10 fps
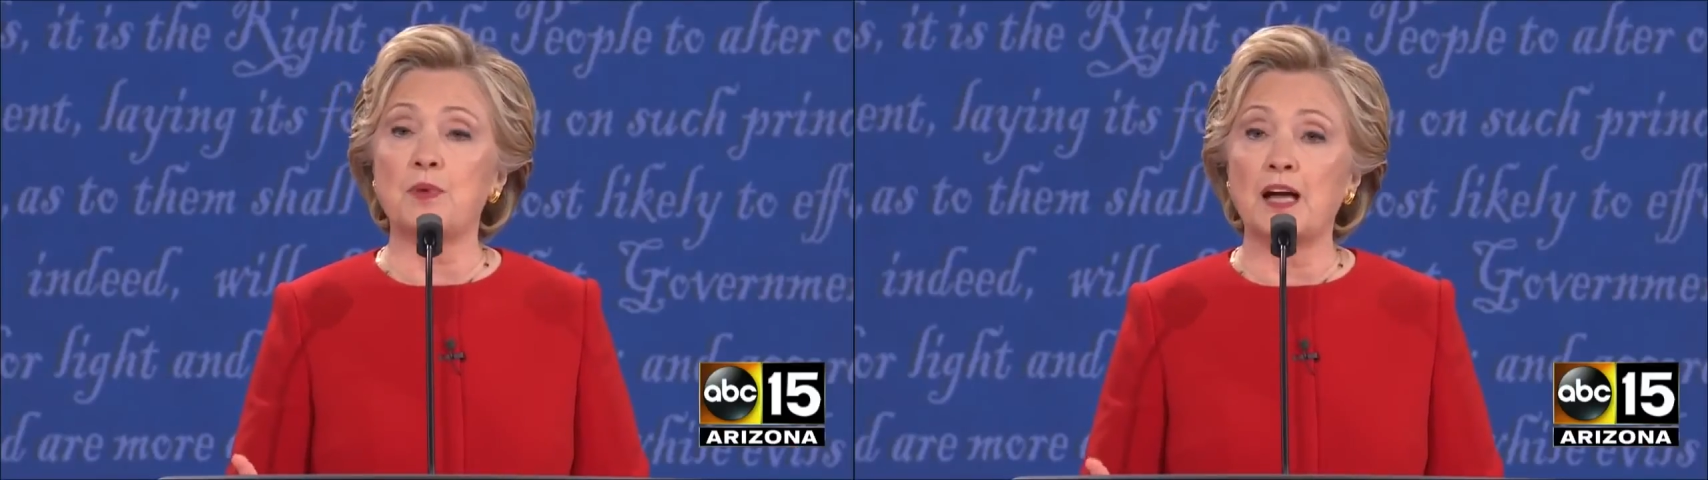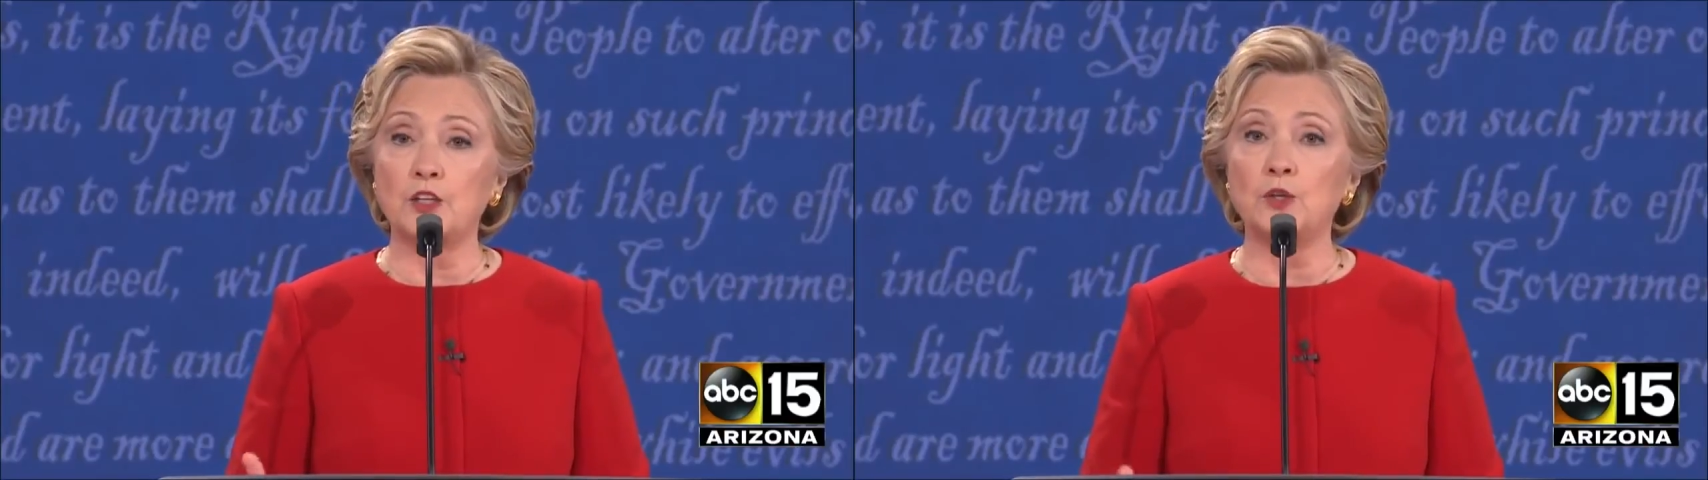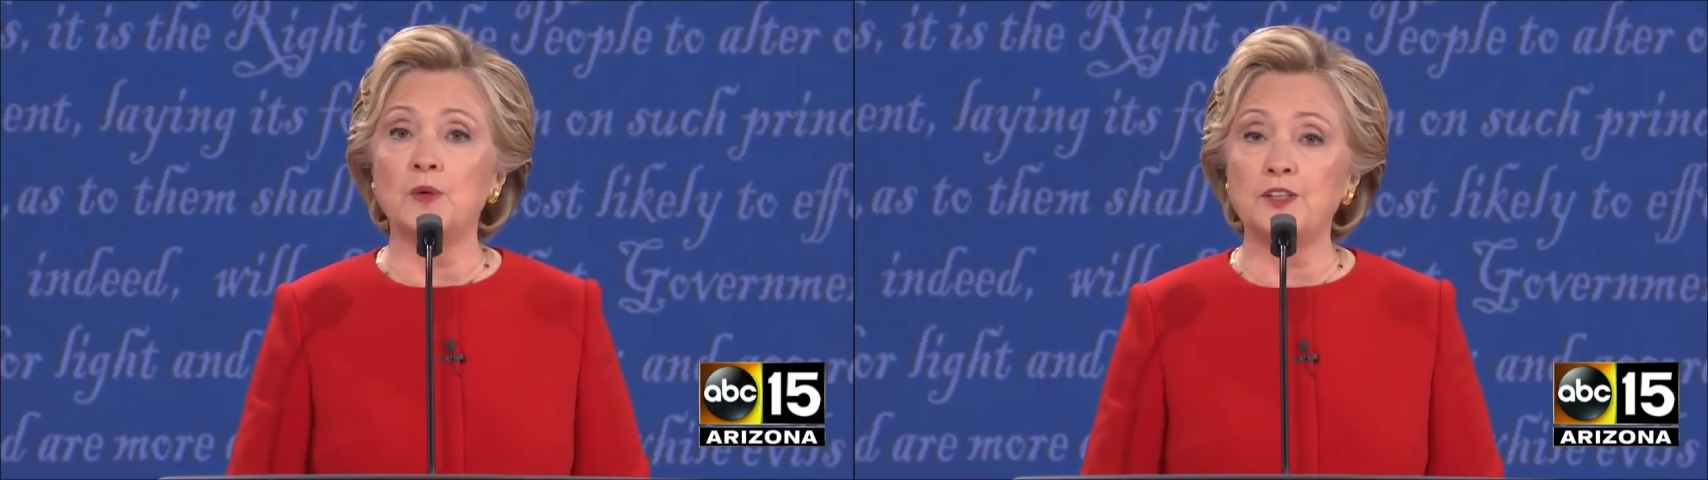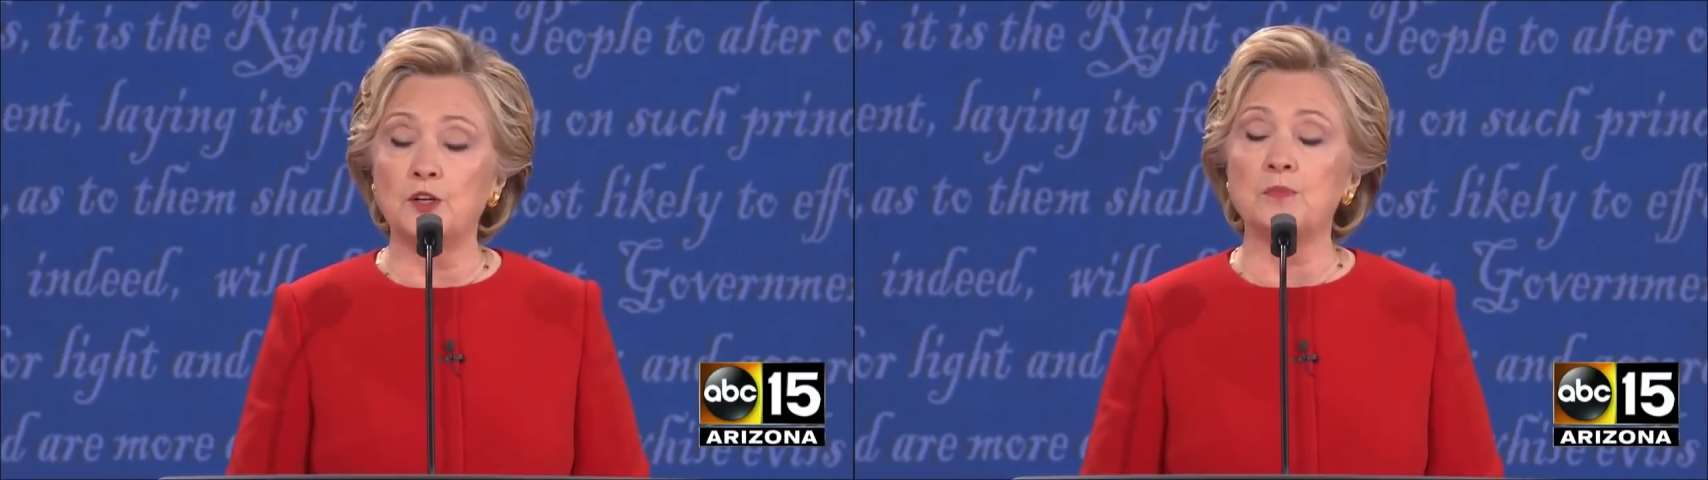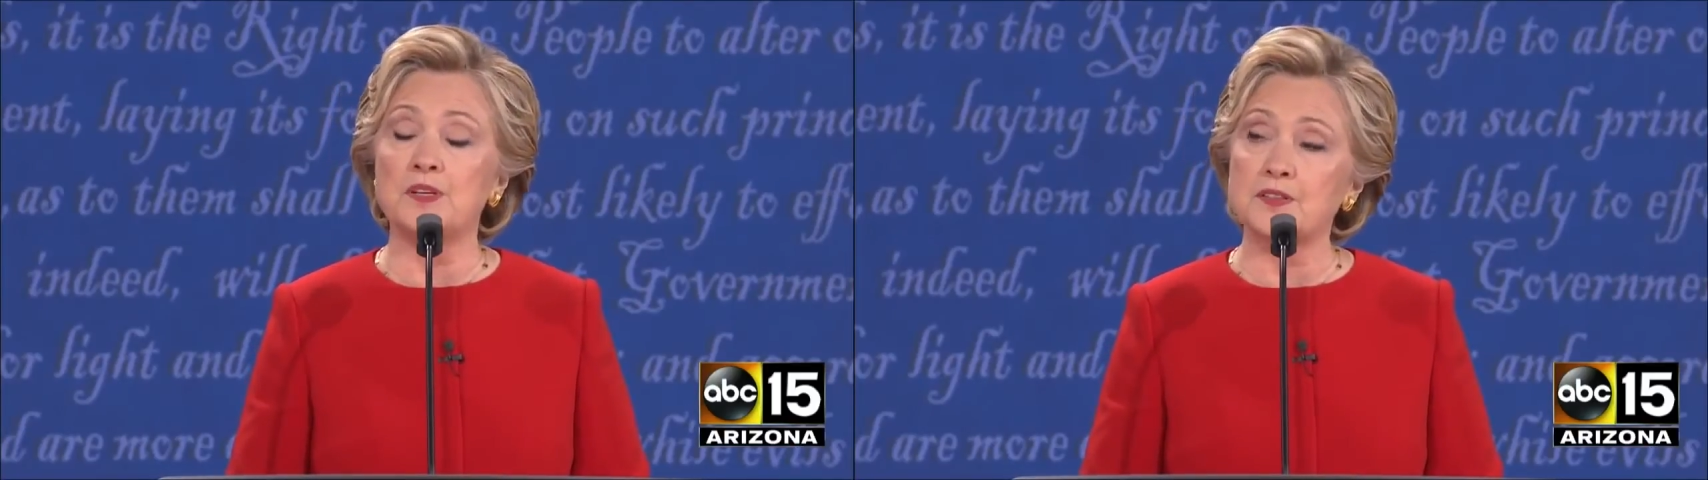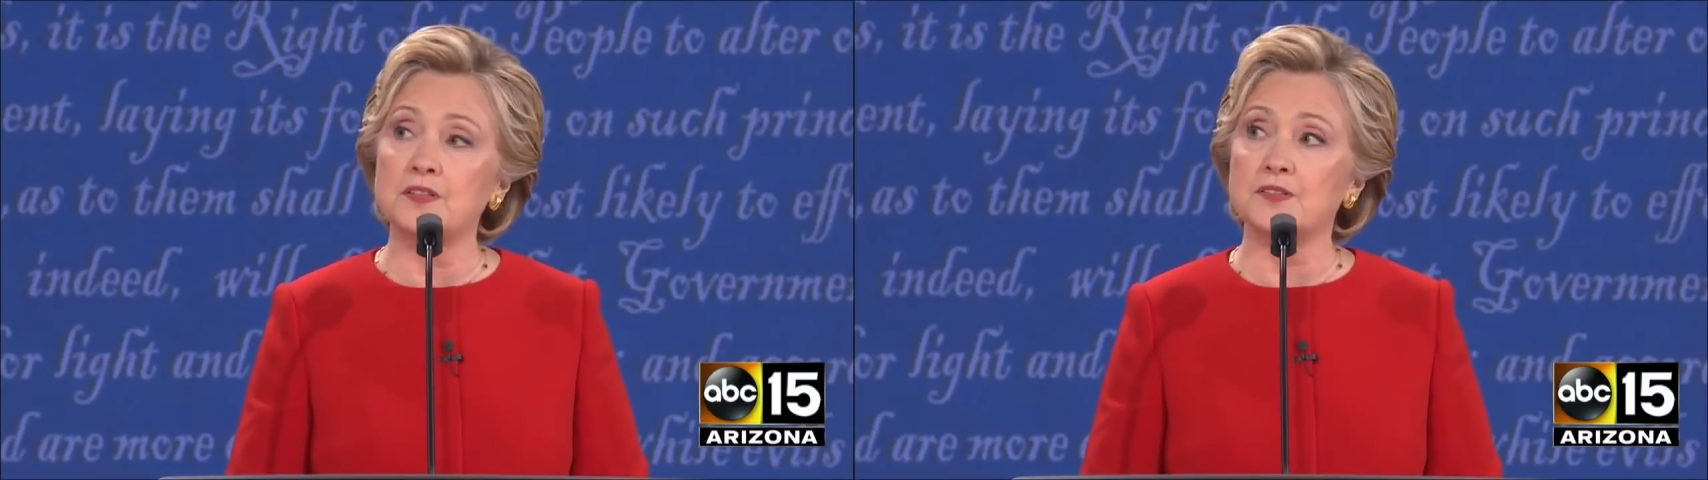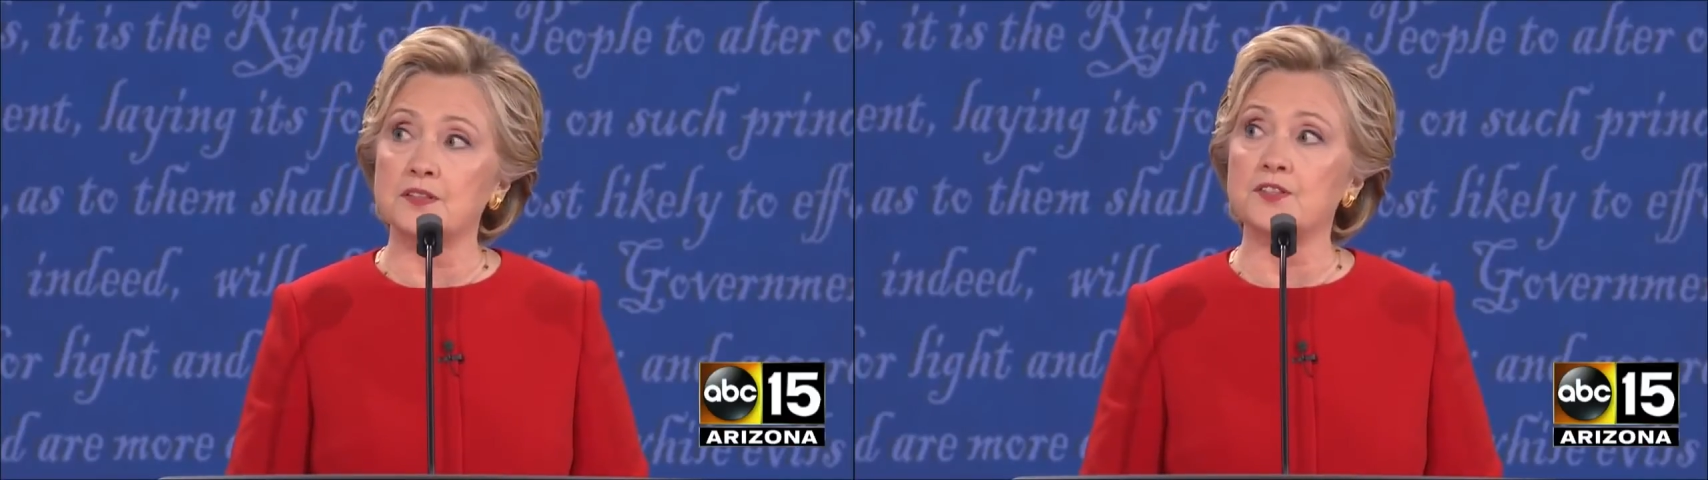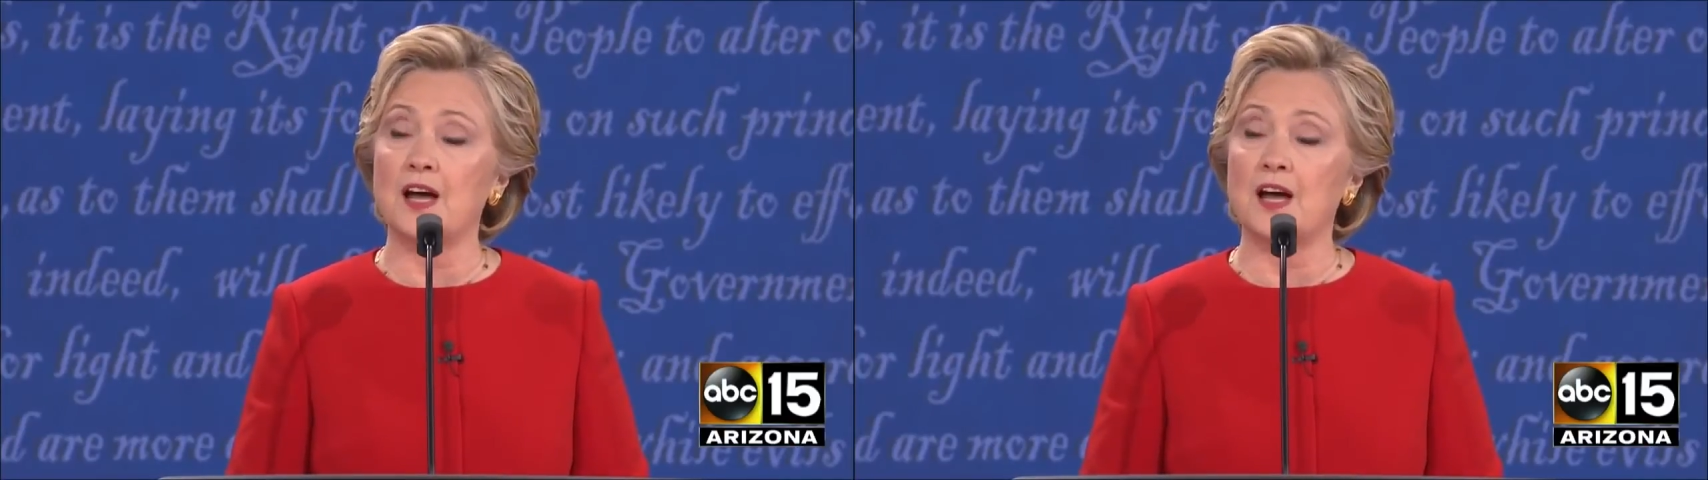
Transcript: by you and your businesses,